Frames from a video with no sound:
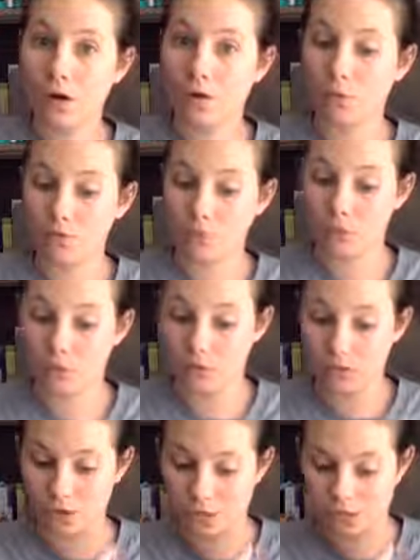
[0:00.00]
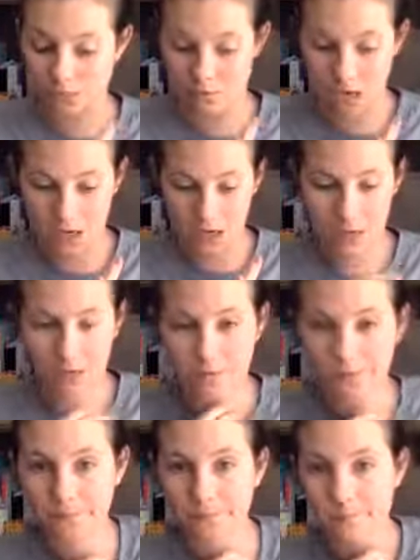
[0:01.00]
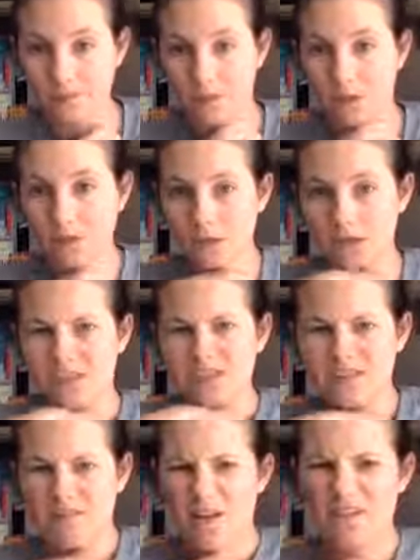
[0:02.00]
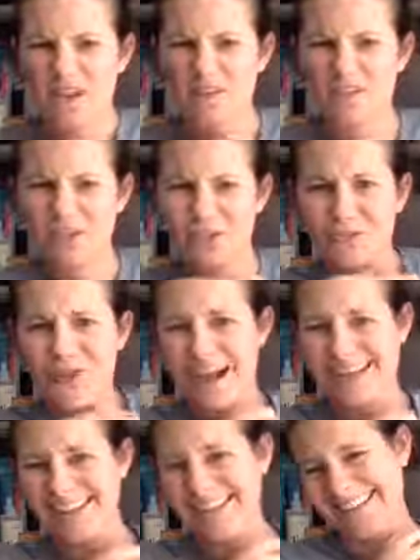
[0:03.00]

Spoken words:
Which one would you like to make? Let's see if my vetiver is ready.